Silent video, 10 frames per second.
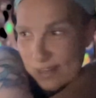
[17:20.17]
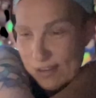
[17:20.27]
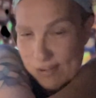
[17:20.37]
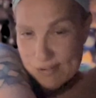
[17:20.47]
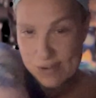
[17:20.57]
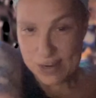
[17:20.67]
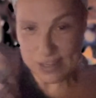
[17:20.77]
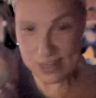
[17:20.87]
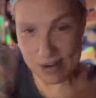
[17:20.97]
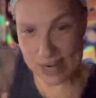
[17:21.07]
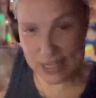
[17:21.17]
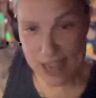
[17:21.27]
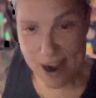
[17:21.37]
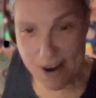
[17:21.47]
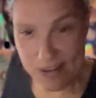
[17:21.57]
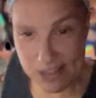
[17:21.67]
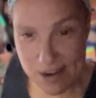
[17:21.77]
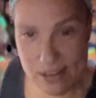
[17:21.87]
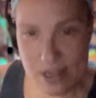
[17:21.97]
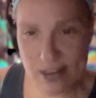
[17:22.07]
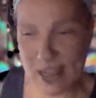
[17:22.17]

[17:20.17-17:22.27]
you know, they're in there.